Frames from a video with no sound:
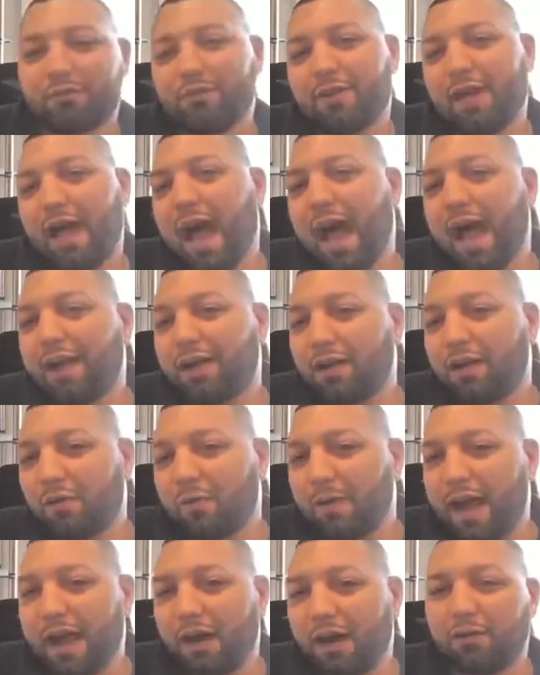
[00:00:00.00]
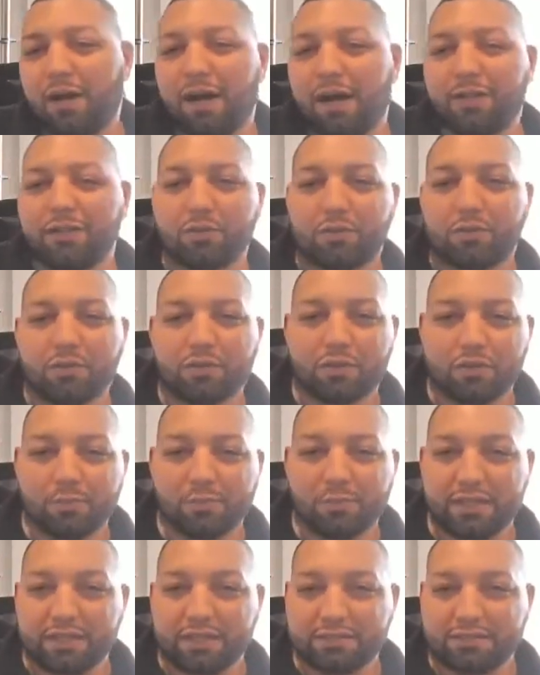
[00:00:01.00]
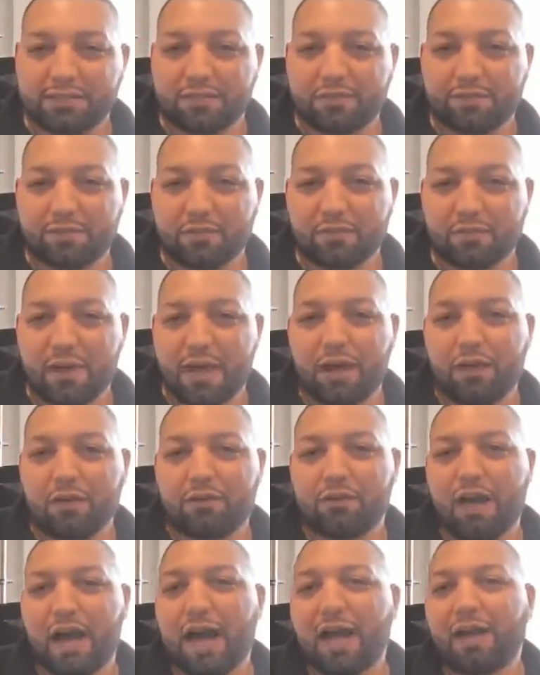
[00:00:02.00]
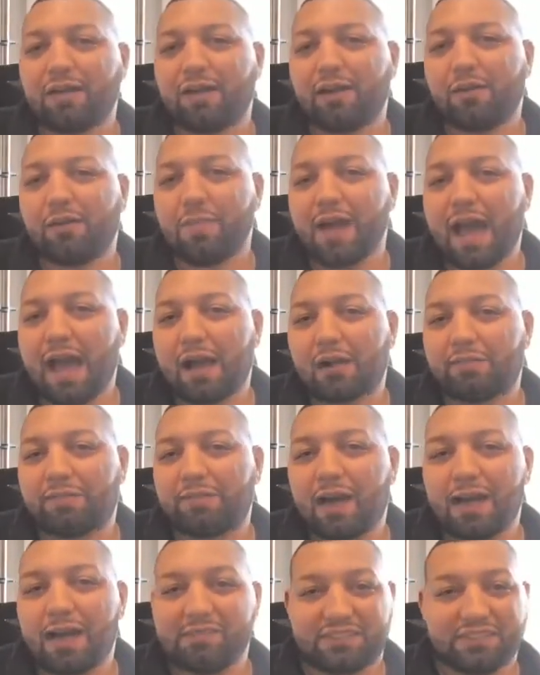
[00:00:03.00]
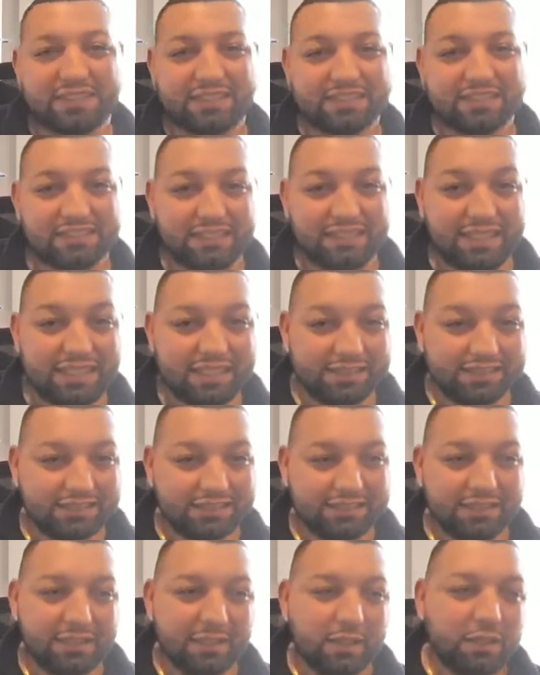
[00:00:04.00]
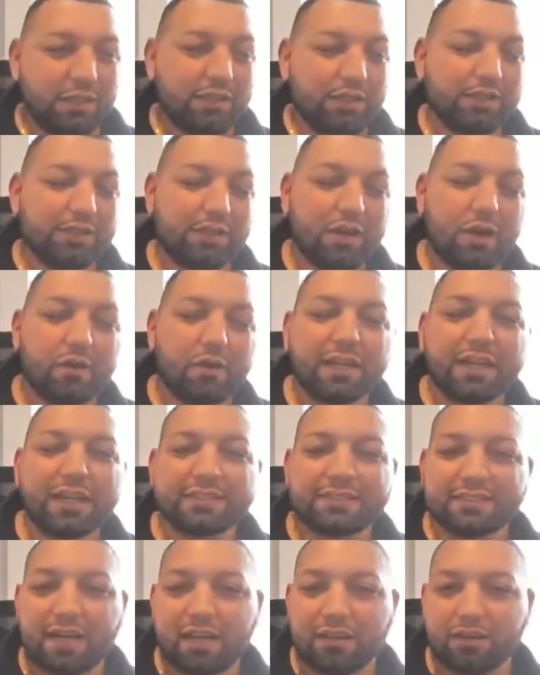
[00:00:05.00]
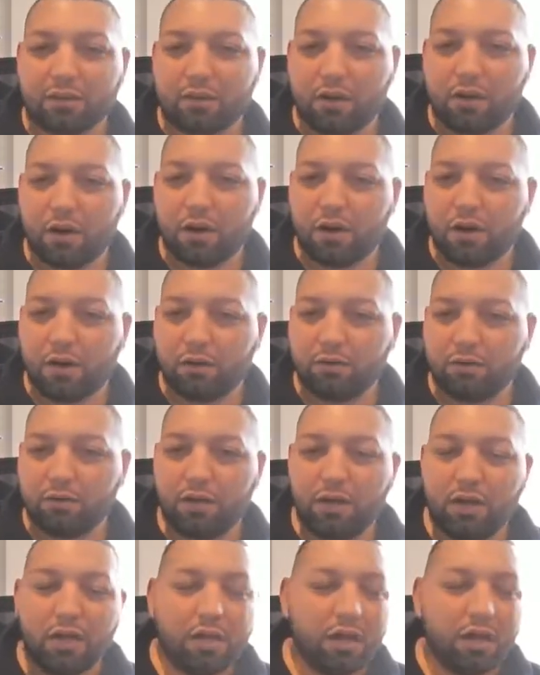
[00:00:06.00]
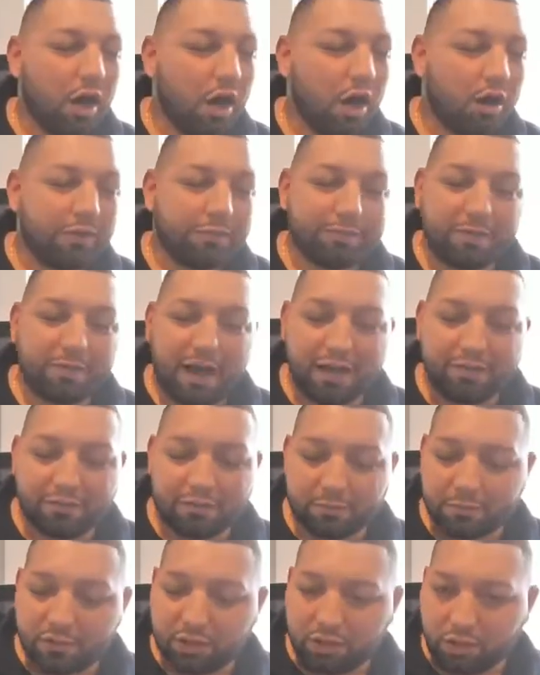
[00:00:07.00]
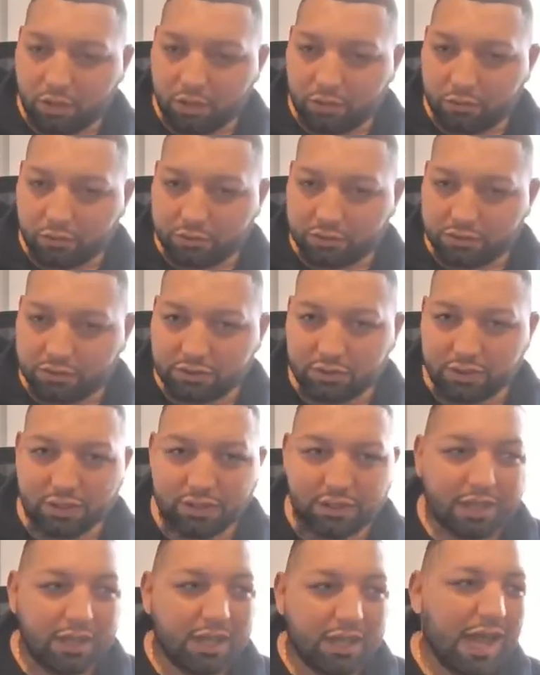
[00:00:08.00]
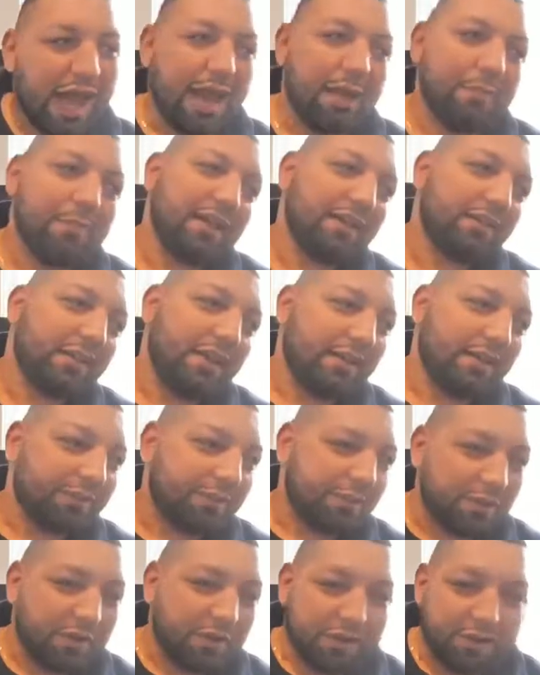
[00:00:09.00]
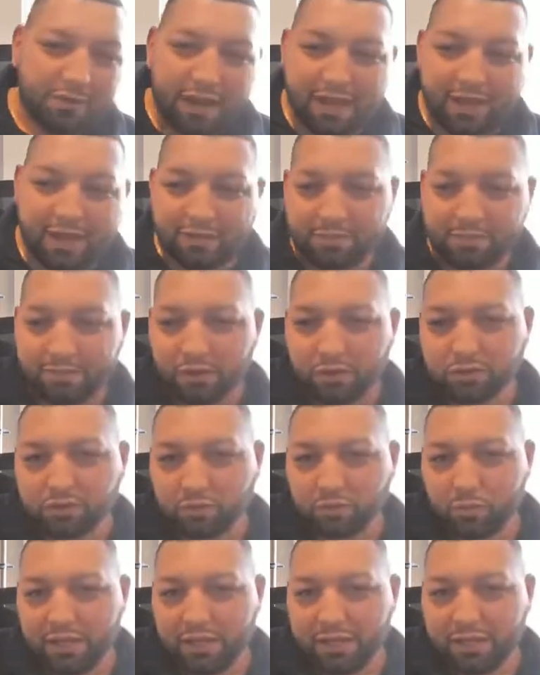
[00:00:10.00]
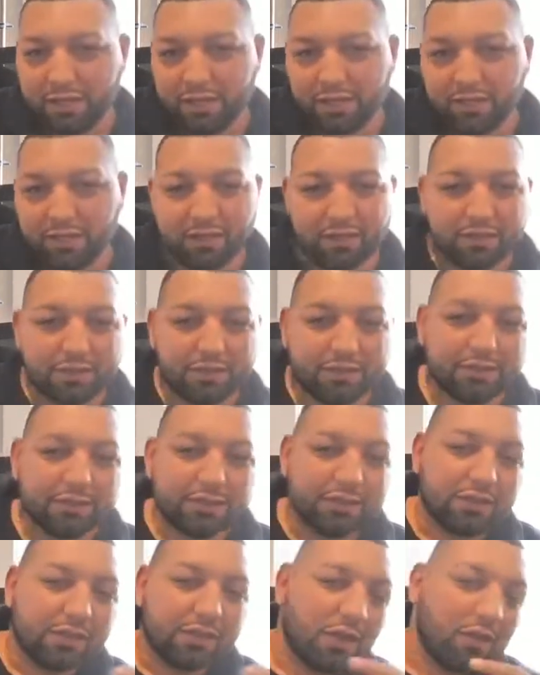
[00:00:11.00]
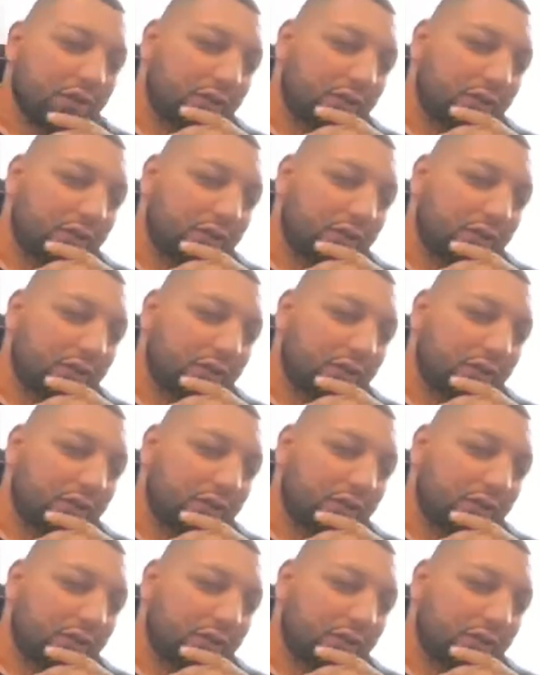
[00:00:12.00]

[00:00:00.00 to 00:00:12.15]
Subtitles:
I go out, I do a little bit of sniffing around. I come back 5-6 leads. Dakota gets on the call. All 5 of them close. I make like 30 grand the first week. Dakota